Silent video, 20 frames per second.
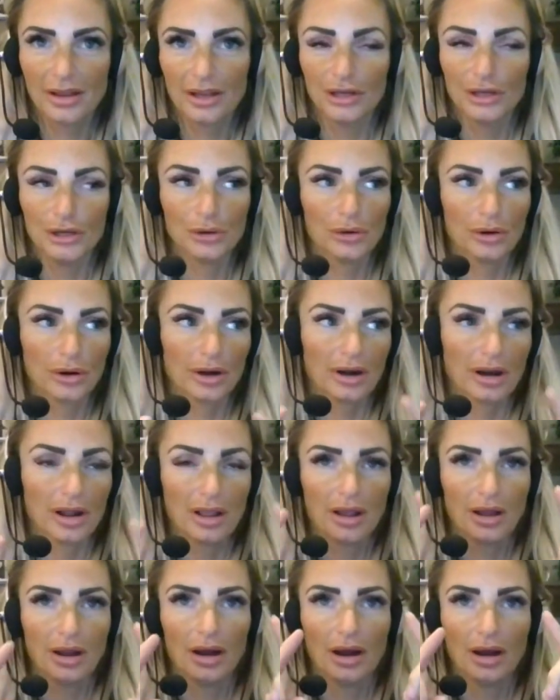your
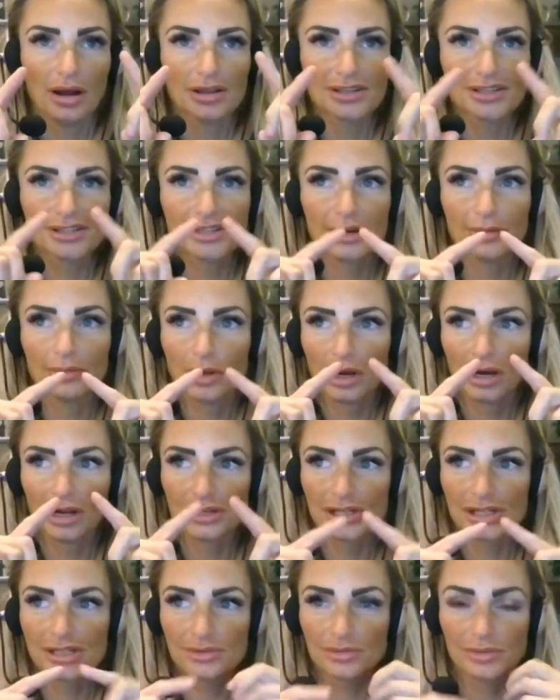
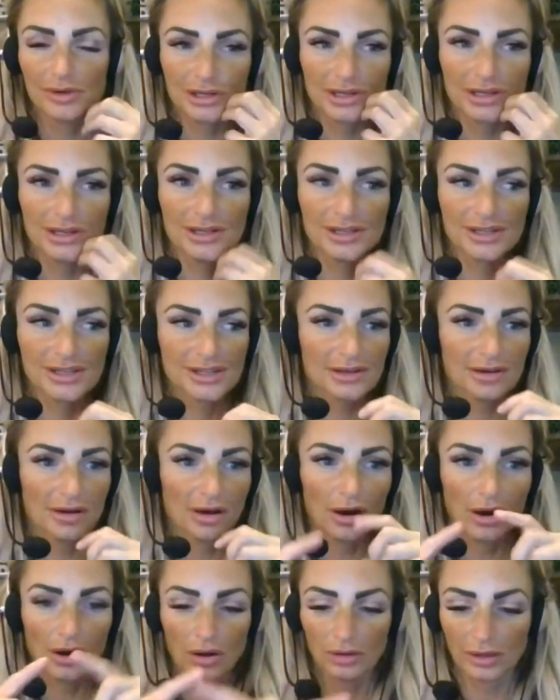subconscious, which is
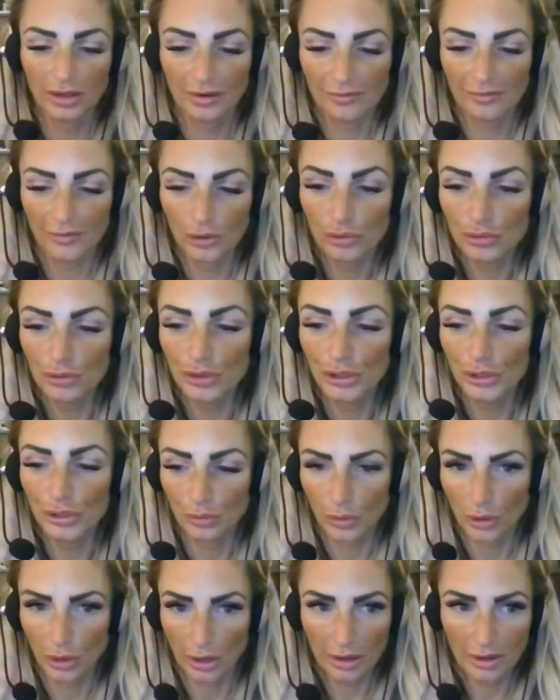all of who you
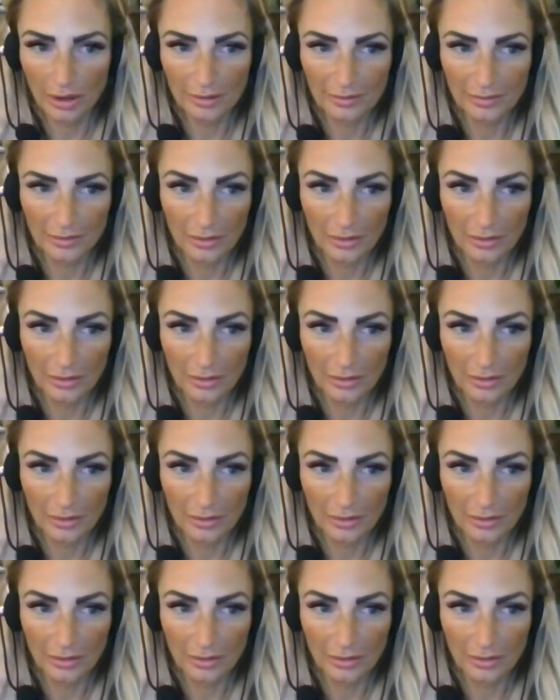were,